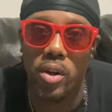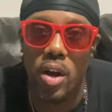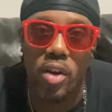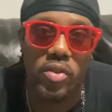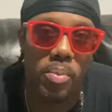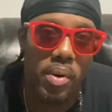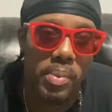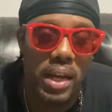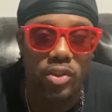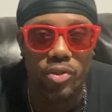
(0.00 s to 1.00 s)
y'all? It's your boy
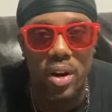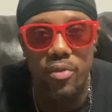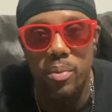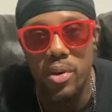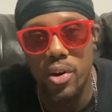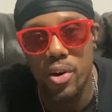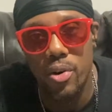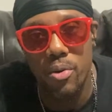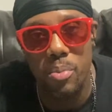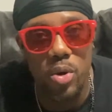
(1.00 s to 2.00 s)
Black Trey from
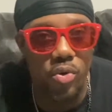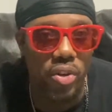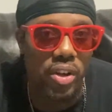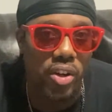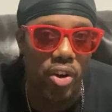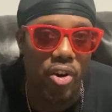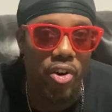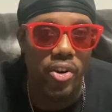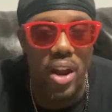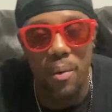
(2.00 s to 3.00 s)
Your Music,
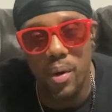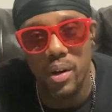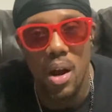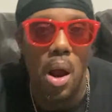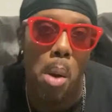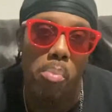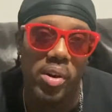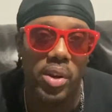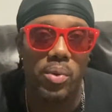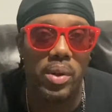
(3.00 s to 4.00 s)
Your Network.
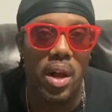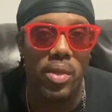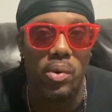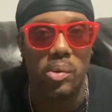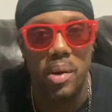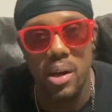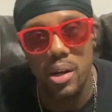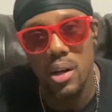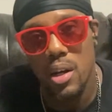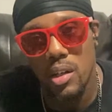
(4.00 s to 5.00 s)
Bring you another one,
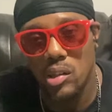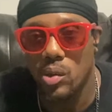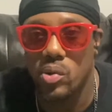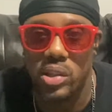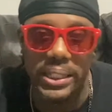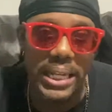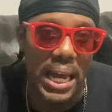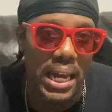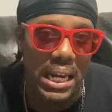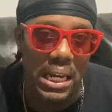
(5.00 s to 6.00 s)
man. So
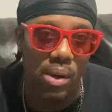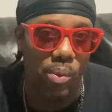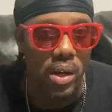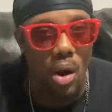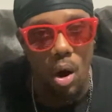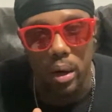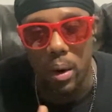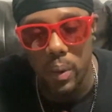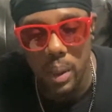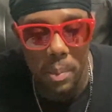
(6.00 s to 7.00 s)
today we are
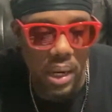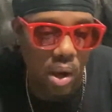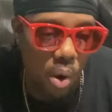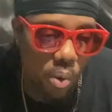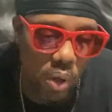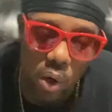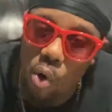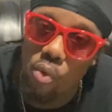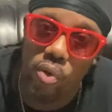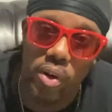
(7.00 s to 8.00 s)
going to be going
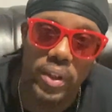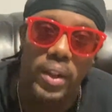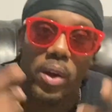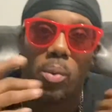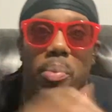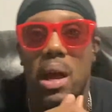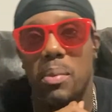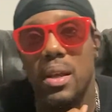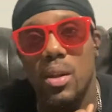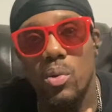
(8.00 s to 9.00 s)
over the Little
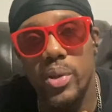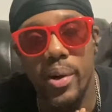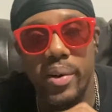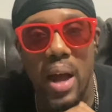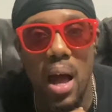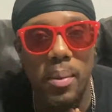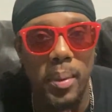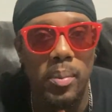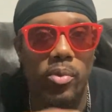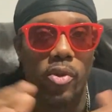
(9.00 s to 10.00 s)
Baby and Lil Durk
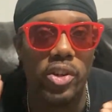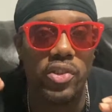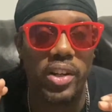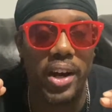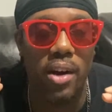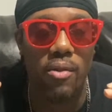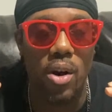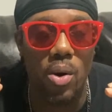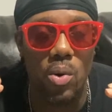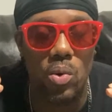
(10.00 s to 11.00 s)
album, Voice of the
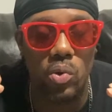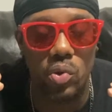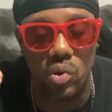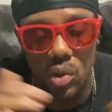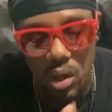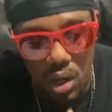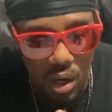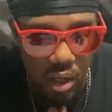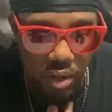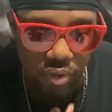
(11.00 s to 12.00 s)
Heroes.
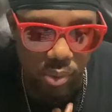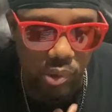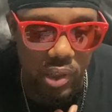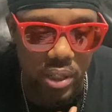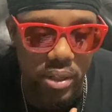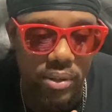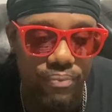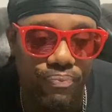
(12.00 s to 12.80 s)
You feel what I'm saying?